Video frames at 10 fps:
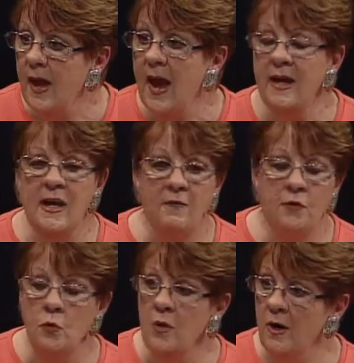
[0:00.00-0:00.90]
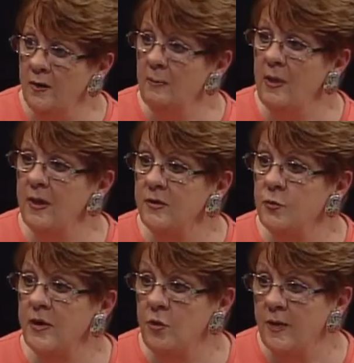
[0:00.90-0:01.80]
and if you can't plant
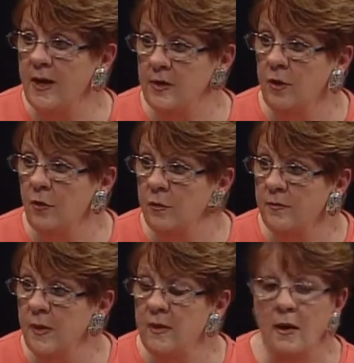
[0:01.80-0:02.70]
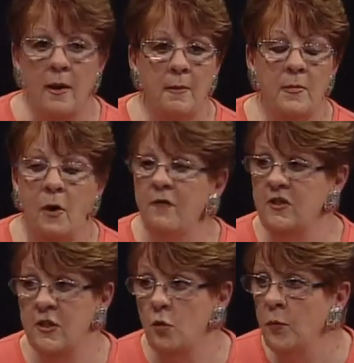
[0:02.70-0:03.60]
when you get home, um,
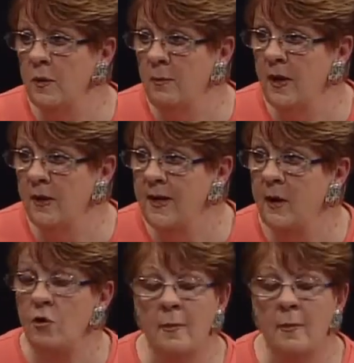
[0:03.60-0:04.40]
obviously you wouldn't plant now, you